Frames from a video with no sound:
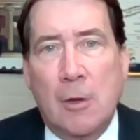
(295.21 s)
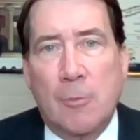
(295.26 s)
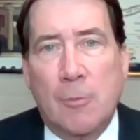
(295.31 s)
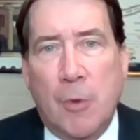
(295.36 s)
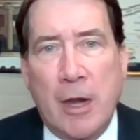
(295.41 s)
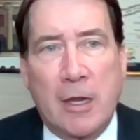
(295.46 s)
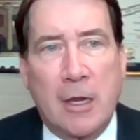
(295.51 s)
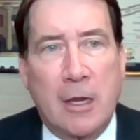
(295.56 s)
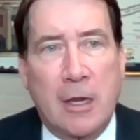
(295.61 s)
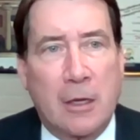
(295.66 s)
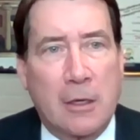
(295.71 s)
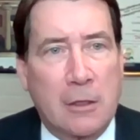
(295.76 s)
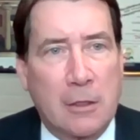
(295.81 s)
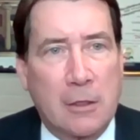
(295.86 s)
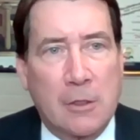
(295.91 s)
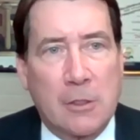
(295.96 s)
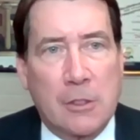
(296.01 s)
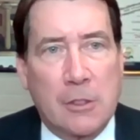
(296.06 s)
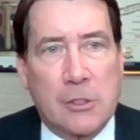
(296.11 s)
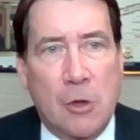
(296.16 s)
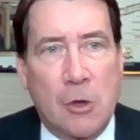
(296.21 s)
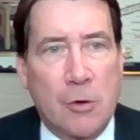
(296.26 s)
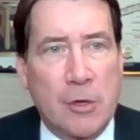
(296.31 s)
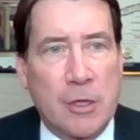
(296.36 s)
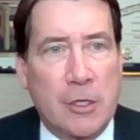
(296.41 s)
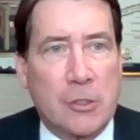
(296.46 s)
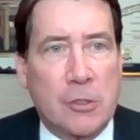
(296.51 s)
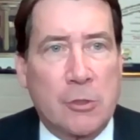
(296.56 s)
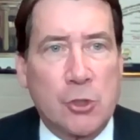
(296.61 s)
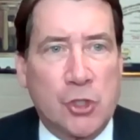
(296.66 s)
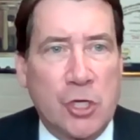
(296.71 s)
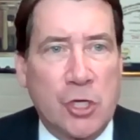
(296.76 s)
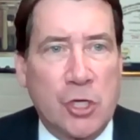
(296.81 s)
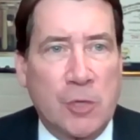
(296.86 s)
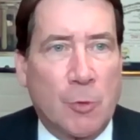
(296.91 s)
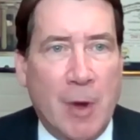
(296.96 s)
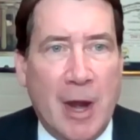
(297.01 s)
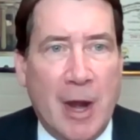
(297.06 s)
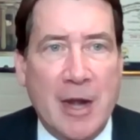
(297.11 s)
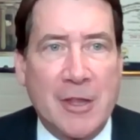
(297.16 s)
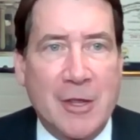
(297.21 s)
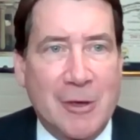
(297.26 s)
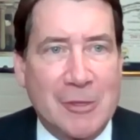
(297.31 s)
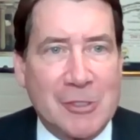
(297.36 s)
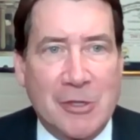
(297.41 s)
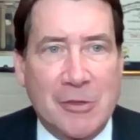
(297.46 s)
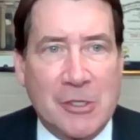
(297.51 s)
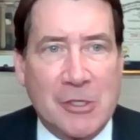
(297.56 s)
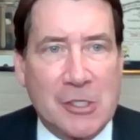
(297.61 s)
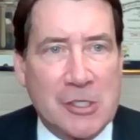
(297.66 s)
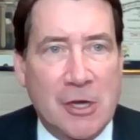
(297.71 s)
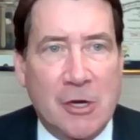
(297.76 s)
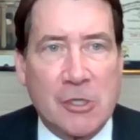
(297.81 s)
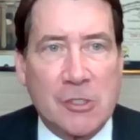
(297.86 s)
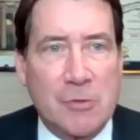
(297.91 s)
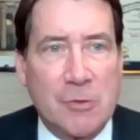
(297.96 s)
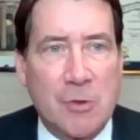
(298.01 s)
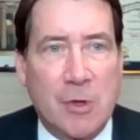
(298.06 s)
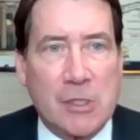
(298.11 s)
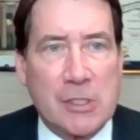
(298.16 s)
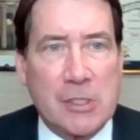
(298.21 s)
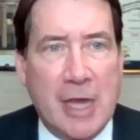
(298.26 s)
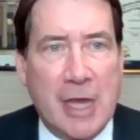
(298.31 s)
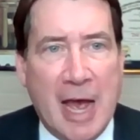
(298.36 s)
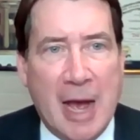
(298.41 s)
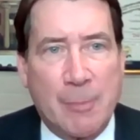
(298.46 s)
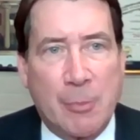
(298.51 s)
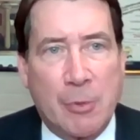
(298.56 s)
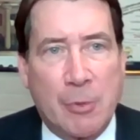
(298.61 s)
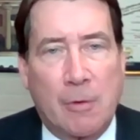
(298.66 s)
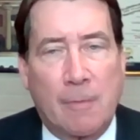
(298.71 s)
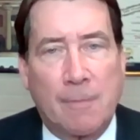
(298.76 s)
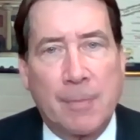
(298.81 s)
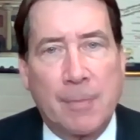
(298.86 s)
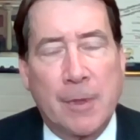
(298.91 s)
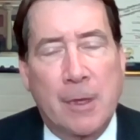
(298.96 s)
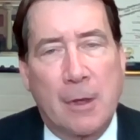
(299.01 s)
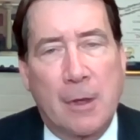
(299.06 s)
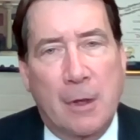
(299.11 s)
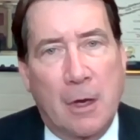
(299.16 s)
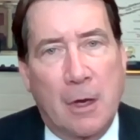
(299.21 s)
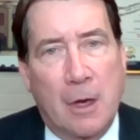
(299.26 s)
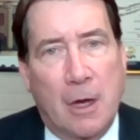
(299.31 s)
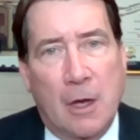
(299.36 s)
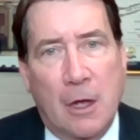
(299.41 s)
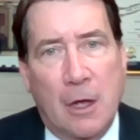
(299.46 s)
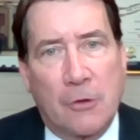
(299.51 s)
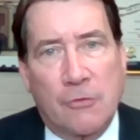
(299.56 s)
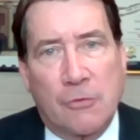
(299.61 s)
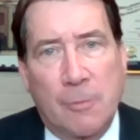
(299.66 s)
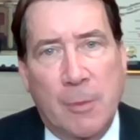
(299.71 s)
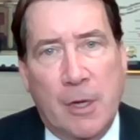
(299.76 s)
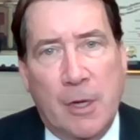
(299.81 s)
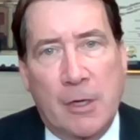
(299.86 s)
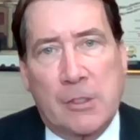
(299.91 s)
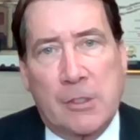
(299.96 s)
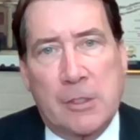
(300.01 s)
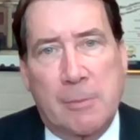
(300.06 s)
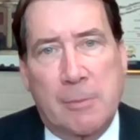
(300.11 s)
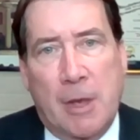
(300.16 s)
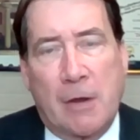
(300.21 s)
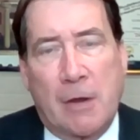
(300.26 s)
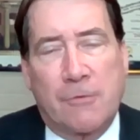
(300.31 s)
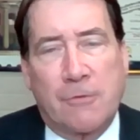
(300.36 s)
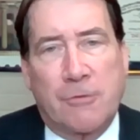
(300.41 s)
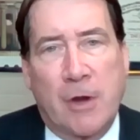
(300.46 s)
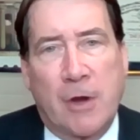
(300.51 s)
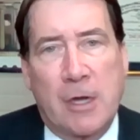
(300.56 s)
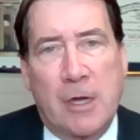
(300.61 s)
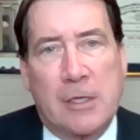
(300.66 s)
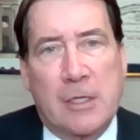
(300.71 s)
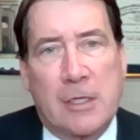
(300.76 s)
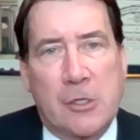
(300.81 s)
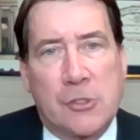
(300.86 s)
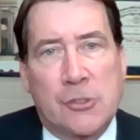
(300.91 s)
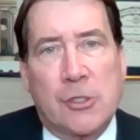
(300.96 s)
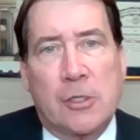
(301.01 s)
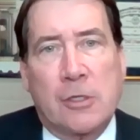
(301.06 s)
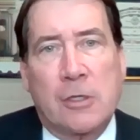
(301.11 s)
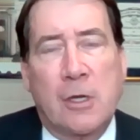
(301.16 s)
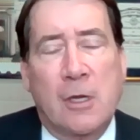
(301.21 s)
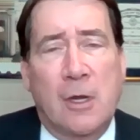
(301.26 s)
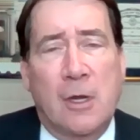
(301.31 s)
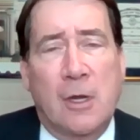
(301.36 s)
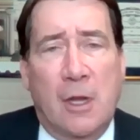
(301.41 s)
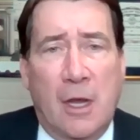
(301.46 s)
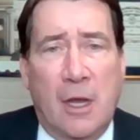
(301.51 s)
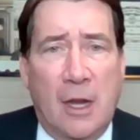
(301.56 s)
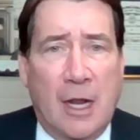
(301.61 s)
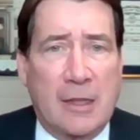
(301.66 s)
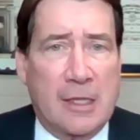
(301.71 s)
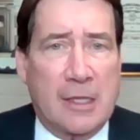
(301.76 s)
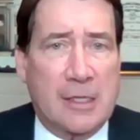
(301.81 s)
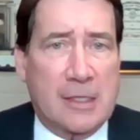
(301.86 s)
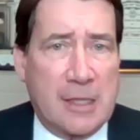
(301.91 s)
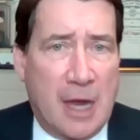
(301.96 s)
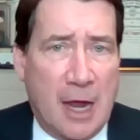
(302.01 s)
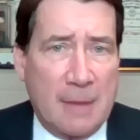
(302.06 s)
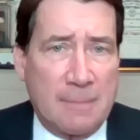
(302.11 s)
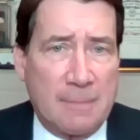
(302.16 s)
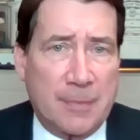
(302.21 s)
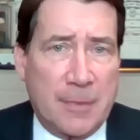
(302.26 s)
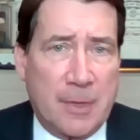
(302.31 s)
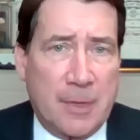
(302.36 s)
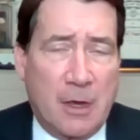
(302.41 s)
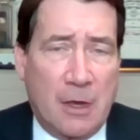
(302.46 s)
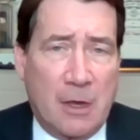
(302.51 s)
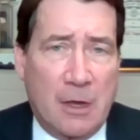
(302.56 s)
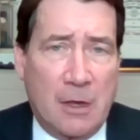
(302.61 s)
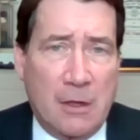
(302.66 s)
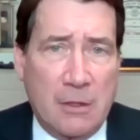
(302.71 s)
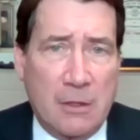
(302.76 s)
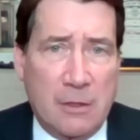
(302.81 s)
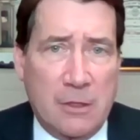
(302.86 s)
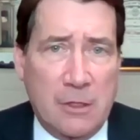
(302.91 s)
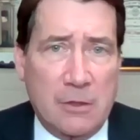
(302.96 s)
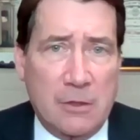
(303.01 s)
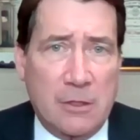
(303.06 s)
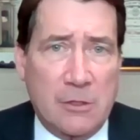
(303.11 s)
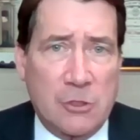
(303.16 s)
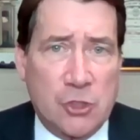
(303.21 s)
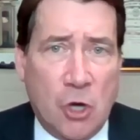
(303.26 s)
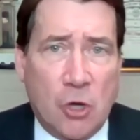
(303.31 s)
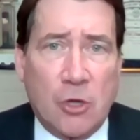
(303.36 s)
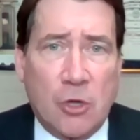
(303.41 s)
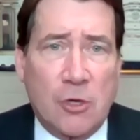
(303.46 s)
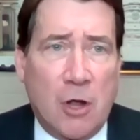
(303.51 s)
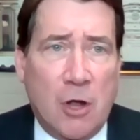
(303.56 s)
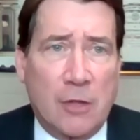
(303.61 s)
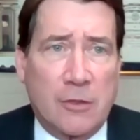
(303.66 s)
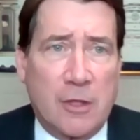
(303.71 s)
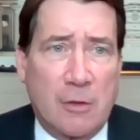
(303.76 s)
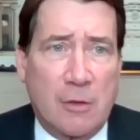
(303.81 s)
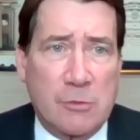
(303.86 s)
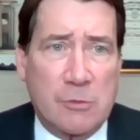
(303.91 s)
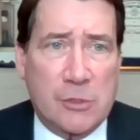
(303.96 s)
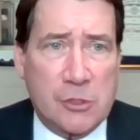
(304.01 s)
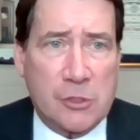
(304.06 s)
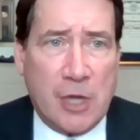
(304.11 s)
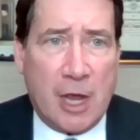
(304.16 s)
breaking Sony and Toshiba radios on the stairs of the U.S. Capitol. a tremendous amount of trade tension. And at the time, the juggernaut that was the